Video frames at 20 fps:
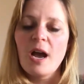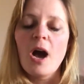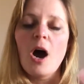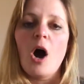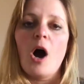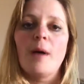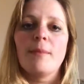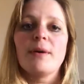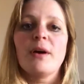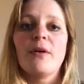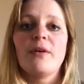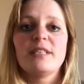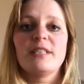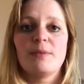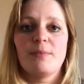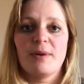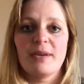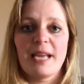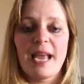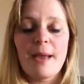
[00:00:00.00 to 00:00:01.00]
I'm going to
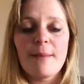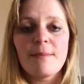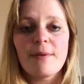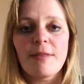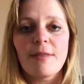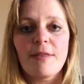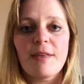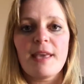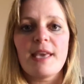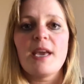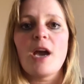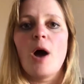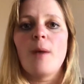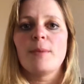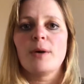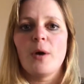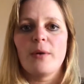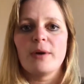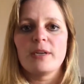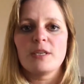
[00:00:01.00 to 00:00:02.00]
bring empathy, I'm
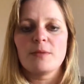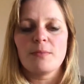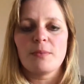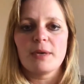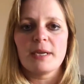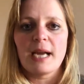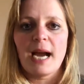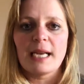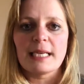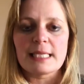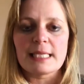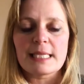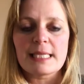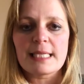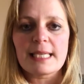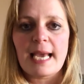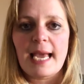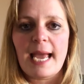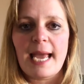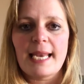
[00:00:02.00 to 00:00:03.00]
going to bring
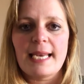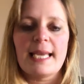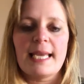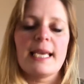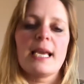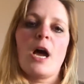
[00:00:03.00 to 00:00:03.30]
understanding,